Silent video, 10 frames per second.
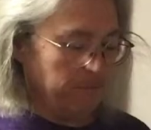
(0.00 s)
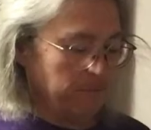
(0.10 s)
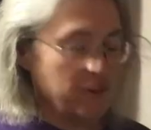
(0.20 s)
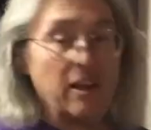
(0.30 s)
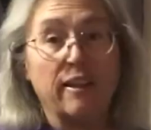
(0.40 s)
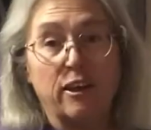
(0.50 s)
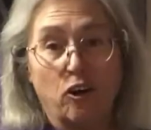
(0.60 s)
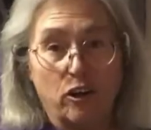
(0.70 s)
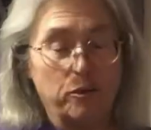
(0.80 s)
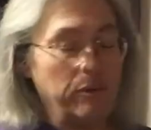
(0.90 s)
because I like
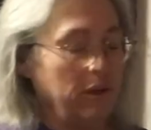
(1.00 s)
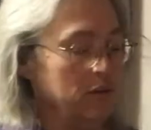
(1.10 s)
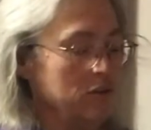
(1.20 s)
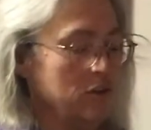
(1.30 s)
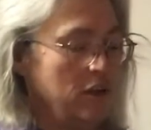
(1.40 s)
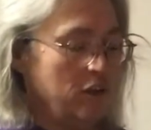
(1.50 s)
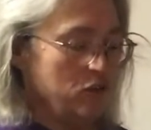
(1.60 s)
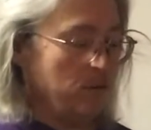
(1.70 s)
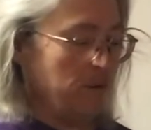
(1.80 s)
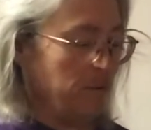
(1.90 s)
garlic pickles.
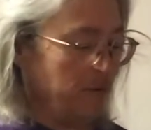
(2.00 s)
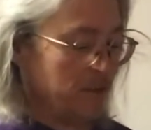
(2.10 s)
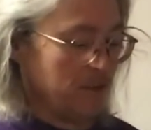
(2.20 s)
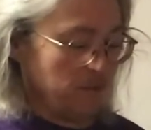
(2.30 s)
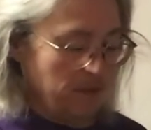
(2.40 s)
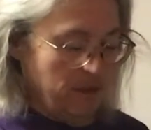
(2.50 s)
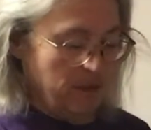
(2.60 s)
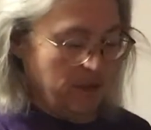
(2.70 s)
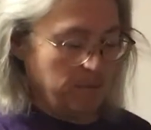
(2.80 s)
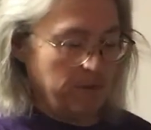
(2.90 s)
So I'm going to put
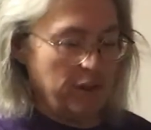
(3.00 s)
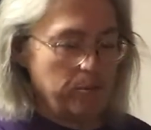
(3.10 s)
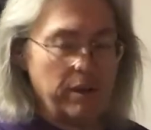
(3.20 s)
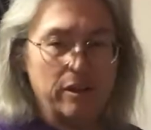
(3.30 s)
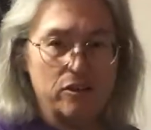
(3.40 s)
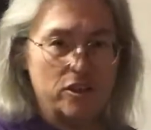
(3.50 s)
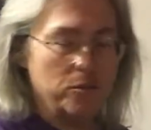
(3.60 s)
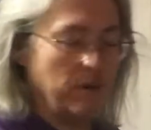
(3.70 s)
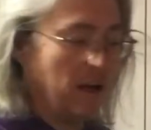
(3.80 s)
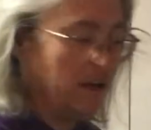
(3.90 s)
a couple of the pickles in
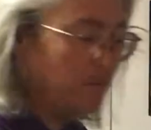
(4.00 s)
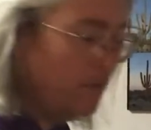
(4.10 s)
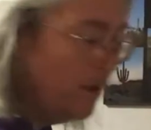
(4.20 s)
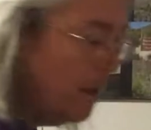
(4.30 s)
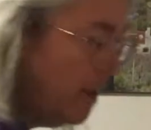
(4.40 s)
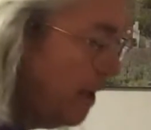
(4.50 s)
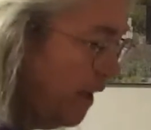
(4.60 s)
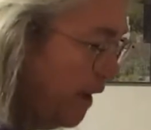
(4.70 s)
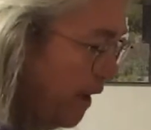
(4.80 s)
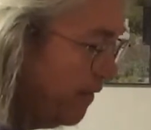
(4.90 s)
the bottom.
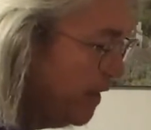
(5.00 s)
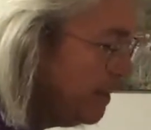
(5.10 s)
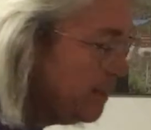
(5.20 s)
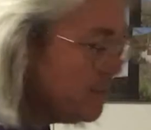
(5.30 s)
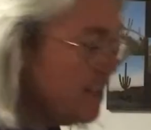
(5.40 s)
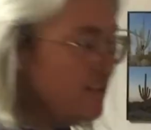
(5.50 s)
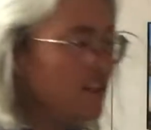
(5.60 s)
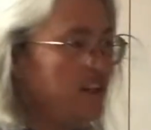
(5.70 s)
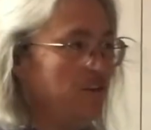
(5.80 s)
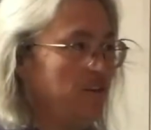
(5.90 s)
And then it says
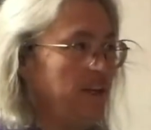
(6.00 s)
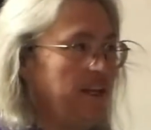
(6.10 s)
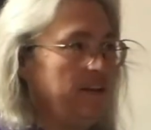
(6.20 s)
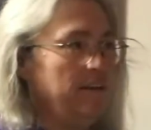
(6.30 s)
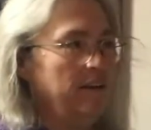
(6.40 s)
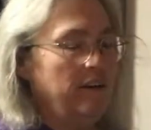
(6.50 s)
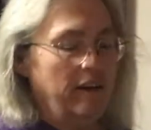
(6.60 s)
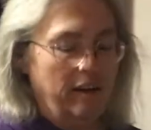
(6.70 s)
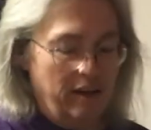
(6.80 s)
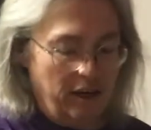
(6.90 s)
that you need
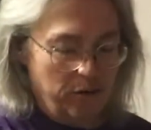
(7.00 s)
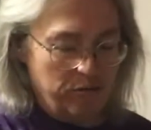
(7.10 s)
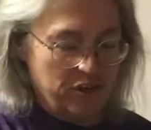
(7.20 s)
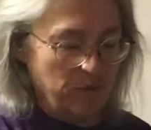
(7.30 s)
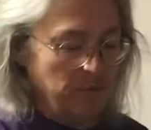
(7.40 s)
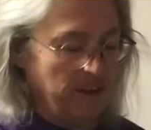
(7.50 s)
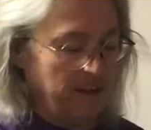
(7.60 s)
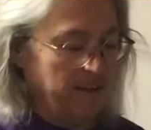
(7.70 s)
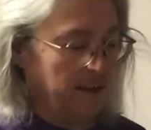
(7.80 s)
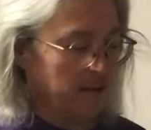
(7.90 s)

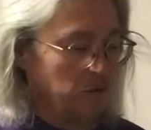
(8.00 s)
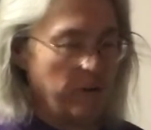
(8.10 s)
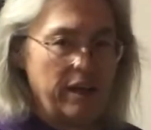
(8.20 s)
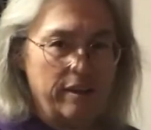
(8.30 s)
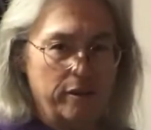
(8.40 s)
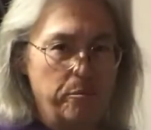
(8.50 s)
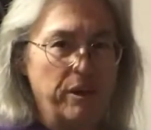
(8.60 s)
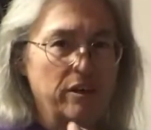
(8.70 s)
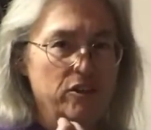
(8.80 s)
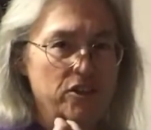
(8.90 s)
something that will make the
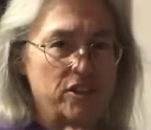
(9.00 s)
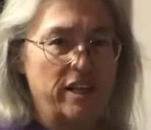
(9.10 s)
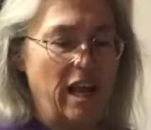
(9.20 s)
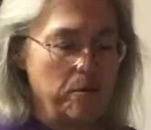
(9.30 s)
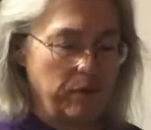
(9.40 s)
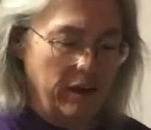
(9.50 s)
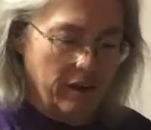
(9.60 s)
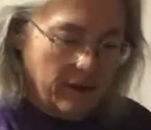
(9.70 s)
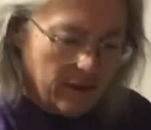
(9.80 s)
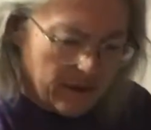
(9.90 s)
pickles snappy.
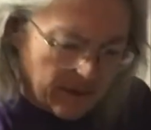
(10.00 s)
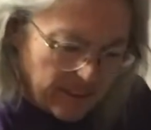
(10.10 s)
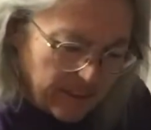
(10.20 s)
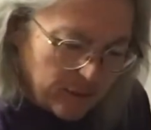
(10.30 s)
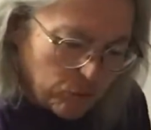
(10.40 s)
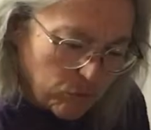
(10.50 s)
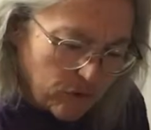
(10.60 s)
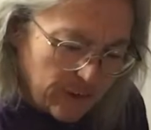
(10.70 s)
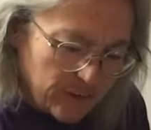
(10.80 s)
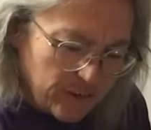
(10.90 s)
And I think the
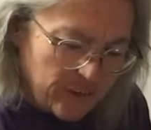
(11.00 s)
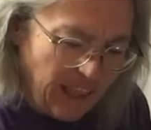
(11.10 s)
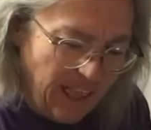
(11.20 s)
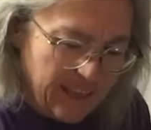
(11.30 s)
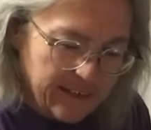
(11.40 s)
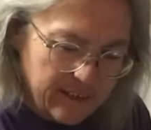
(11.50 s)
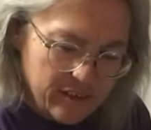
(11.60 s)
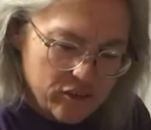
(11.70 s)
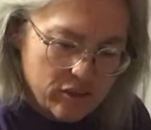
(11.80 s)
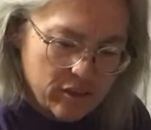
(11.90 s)
word is tannin
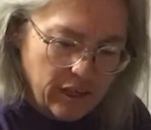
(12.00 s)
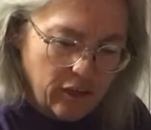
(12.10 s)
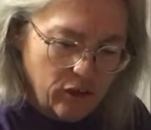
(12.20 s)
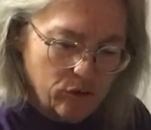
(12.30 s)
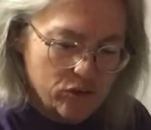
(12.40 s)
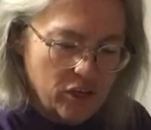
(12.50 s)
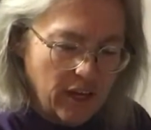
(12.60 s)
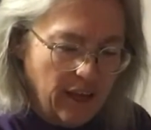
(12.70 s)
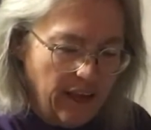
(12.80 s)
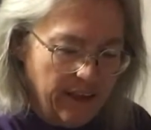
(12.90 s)
is they use.
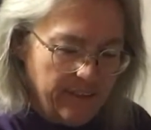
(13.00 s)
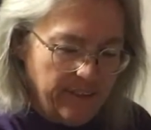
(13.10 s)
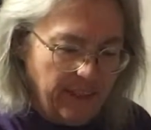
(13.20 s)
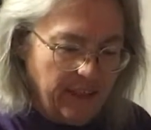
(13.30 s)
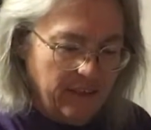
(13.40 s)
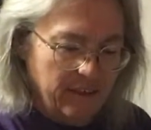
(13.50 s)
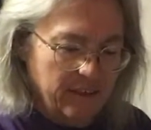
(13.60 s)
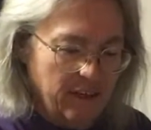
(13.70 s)
And they